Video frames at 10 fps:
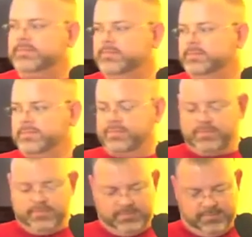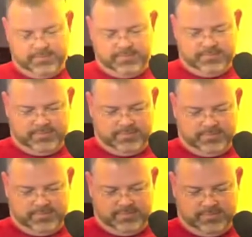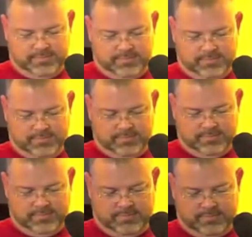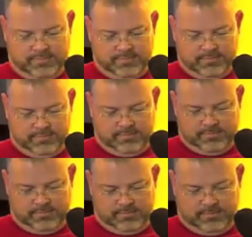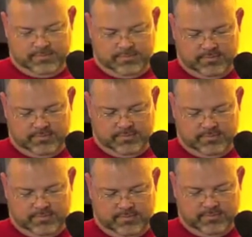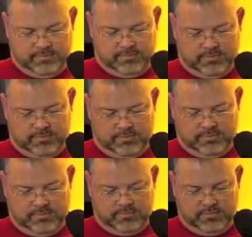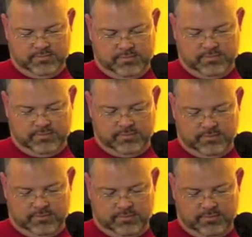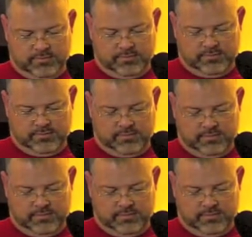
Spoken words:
No words are spoken by the person on screen.